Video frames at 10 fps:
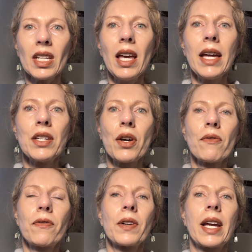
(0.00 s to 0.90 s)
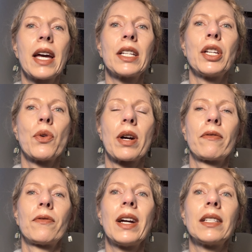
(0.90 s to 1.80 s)
And don't forget your
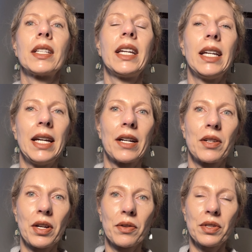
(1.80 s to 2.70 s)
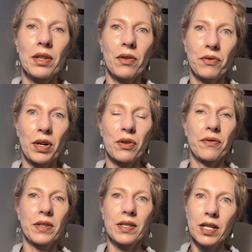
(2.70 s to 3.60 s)
friendly ear, nose, and throat
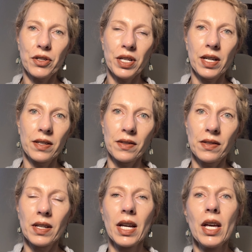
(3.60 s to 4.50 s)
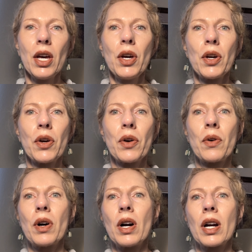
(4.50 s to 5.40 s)
physicians who
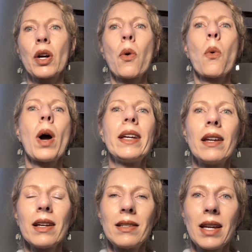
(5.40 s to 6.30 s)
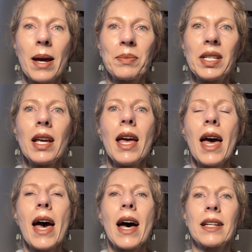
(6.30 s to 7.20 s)
are quite adept
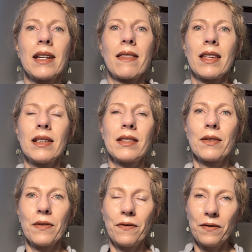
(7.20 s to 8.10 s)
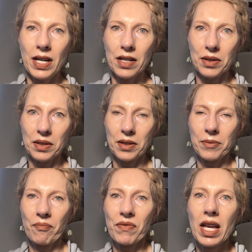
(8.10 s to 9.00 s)
at this field.
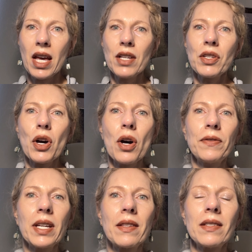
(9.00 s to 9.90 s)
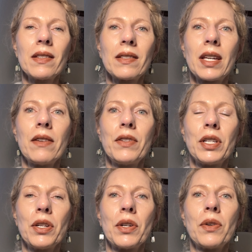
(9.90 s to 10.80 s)
So hopefully this has given
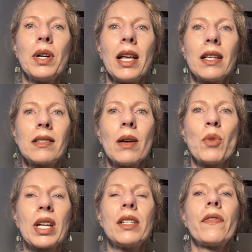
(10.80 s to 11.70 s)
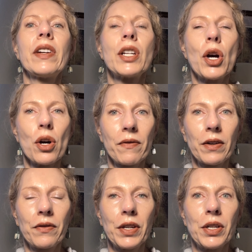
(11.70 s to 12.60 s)
you somewhat of an
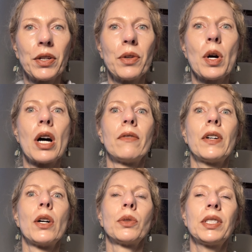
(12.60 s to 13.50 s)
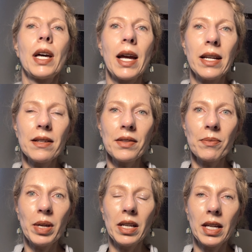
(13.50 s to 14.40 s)
overview of otitis
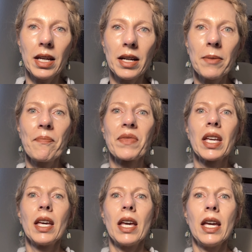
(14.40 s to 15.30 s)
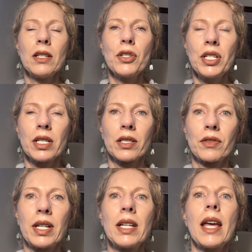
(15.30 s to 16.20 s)
media in
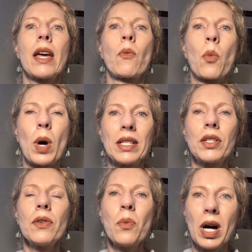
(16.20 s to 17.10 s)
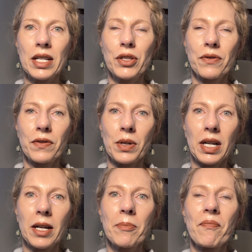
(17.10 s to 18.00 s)
children and what to watch
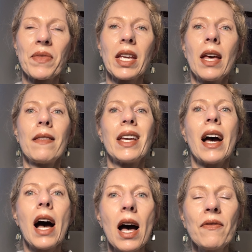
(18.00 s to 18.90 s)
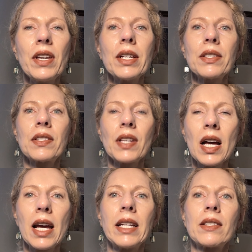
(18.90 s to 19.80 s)
for. The obvious
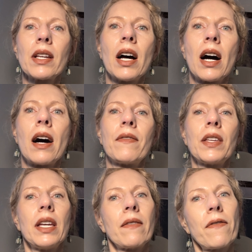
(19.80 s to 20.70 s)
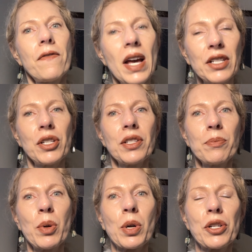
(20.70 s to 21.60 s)
signs of the infectious
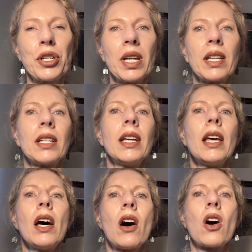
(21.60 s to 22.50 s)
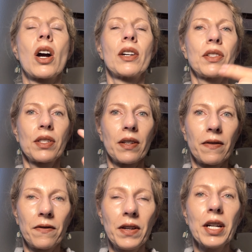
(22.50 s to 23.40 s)
portion are
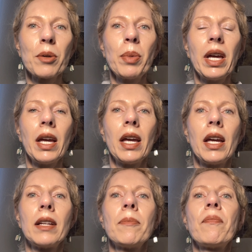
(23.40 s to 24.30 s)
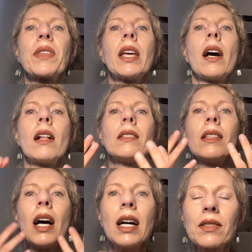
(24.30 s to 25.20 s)
severe pain,
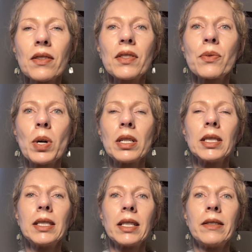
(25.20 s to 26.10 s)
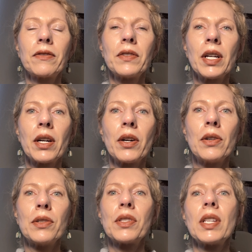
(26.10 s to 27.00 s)
lots of swollen lymph
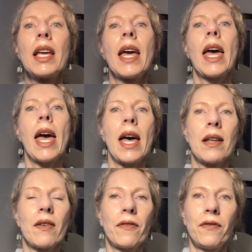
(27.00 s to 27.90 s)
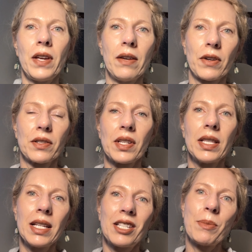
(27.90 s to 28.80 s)
nodes, and fevers. And
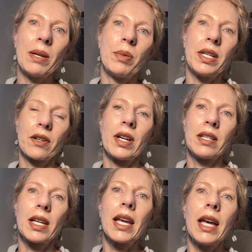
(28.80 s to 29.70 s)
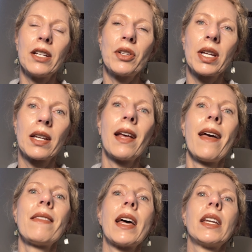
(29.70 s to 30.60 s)
this may be your indication
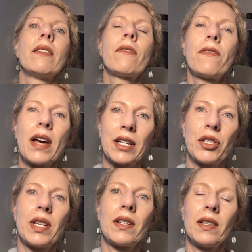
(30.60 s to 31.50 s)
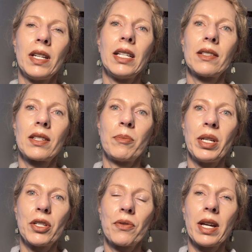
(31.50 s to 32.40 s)
that infection needs to be
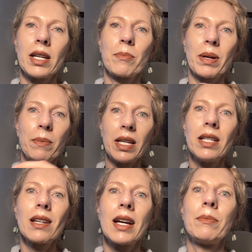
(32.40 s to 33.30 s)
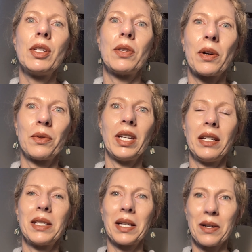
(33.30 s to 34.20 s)
treated, but many times you don't need
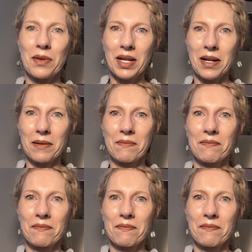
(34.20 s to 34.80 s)
to go there.